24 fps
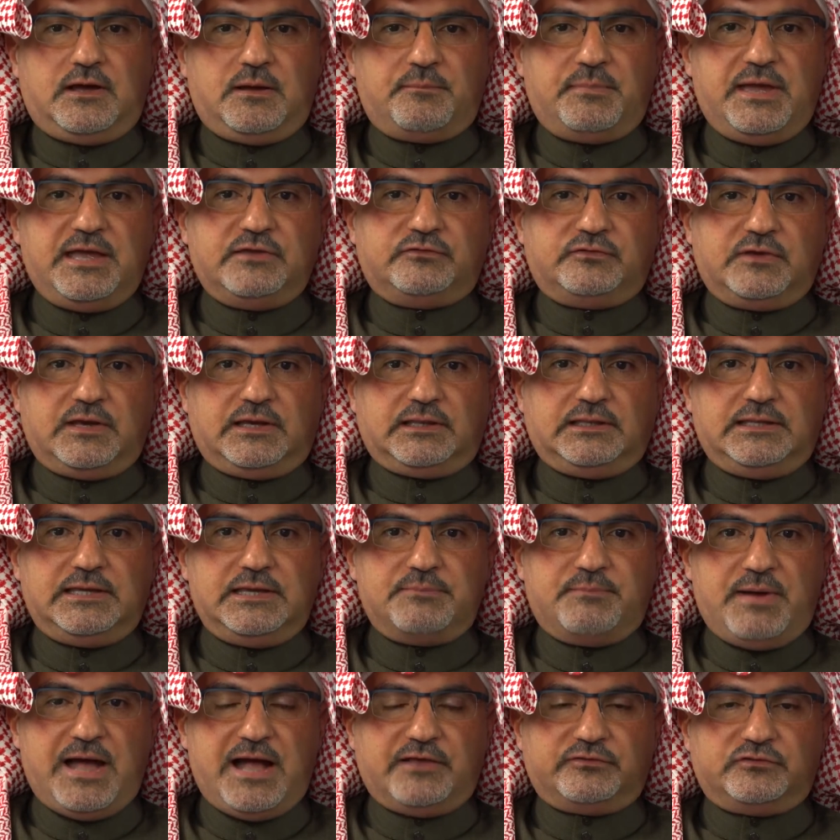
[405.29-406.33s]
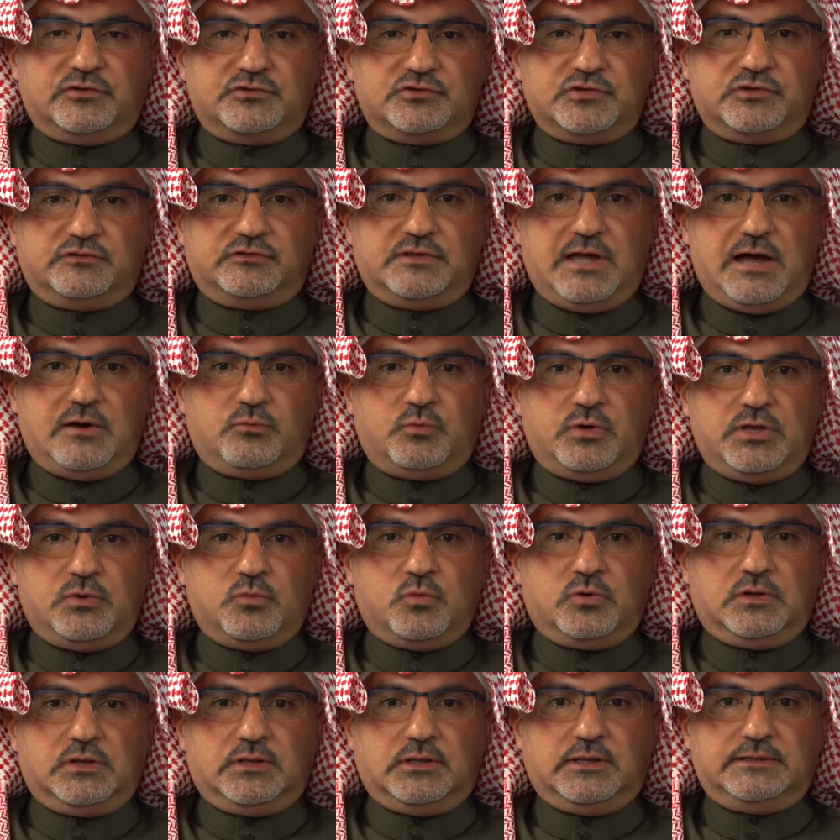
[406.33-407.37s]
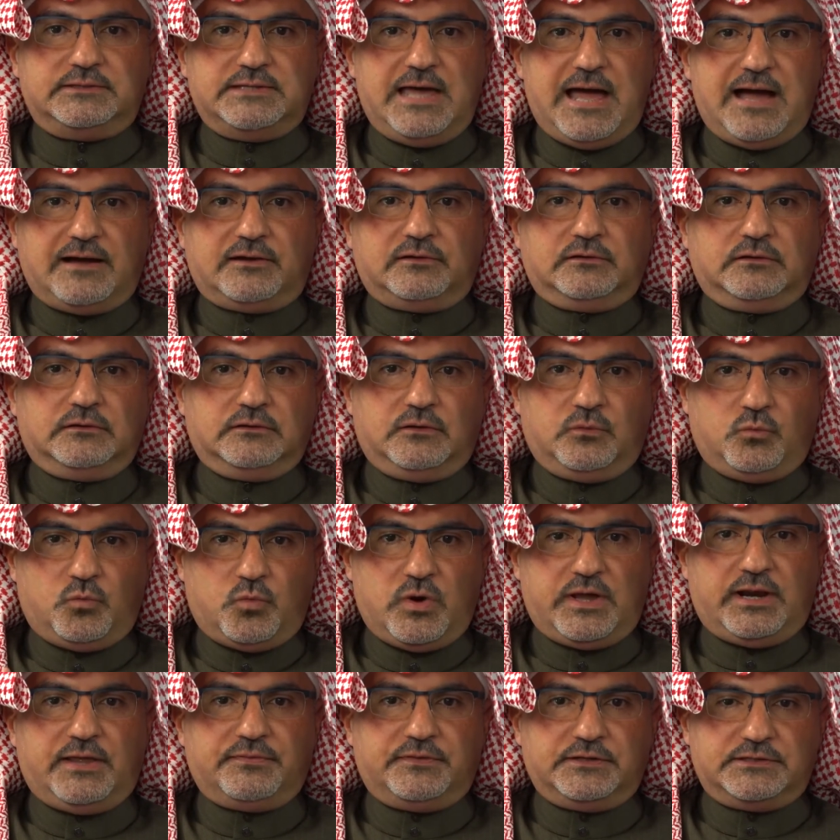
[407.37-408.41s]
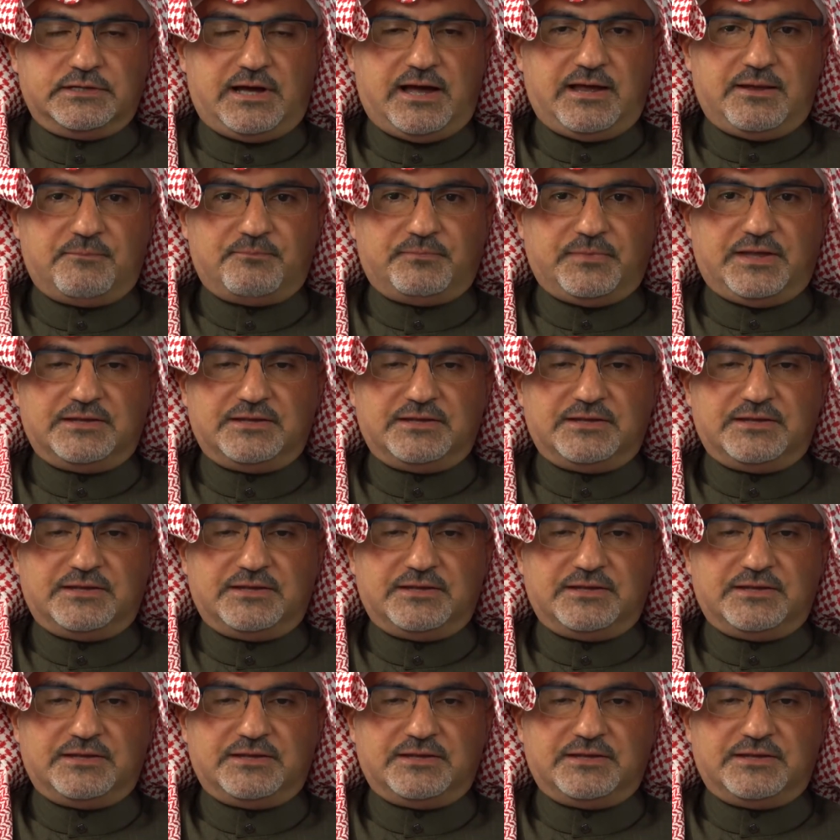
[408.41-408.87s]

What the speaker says: basically, passages that we will tackle one at a time.